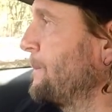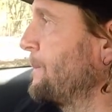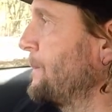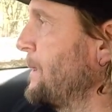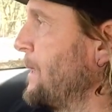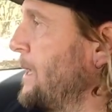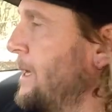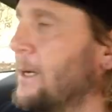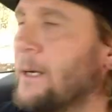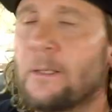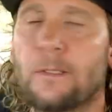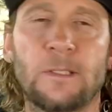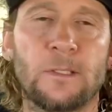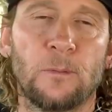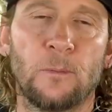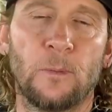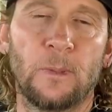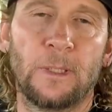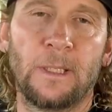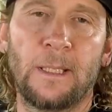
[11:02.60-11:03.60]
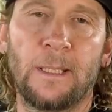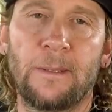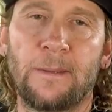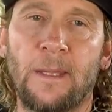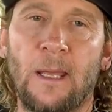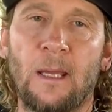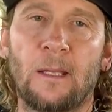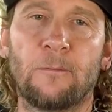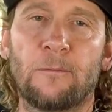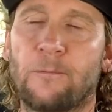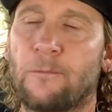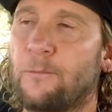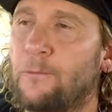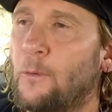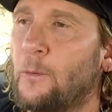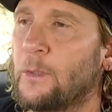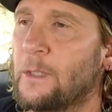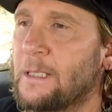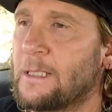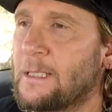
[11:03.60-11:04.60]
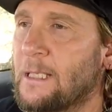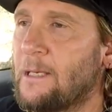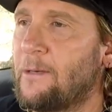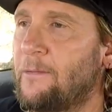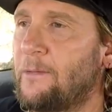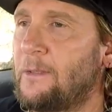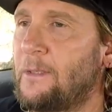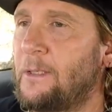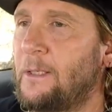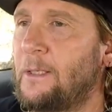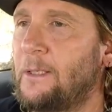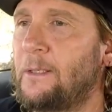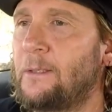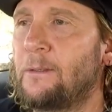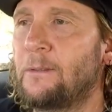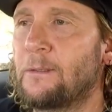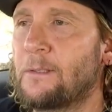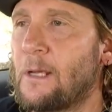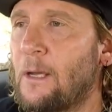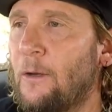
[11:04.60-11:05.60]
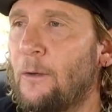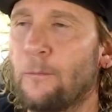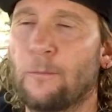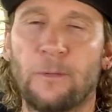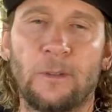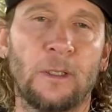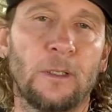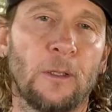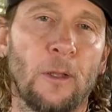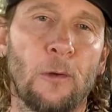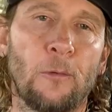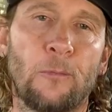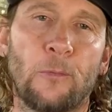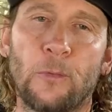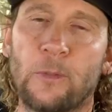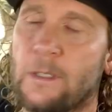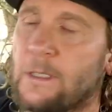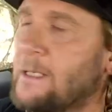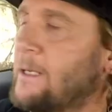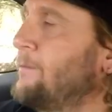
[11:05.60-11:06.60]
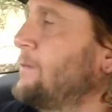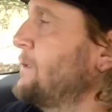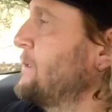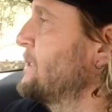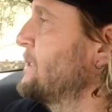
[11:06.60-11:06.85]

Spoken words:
yeah, I still want to get that 47 and hopefully a low 47.